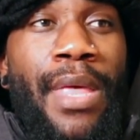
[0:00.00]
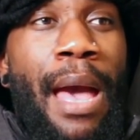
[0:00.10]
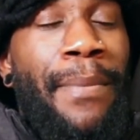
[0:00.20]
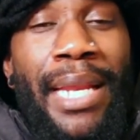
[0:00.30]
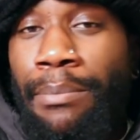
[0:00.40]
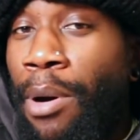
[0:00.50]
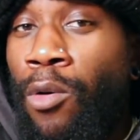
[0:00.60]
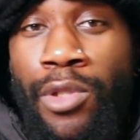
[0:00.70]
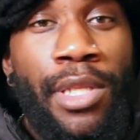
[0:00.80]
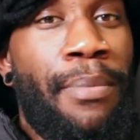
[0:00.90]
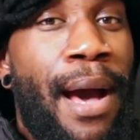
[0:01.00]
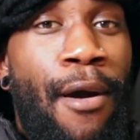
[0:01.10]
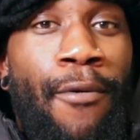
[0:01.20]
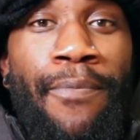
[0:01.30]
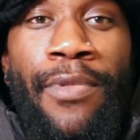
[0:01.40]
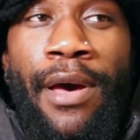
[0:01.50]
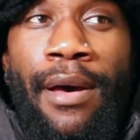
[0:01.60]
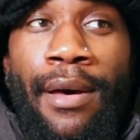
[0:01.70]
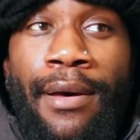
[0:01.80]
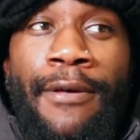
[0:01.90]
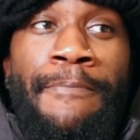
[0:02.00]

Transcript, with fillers: I made a post about the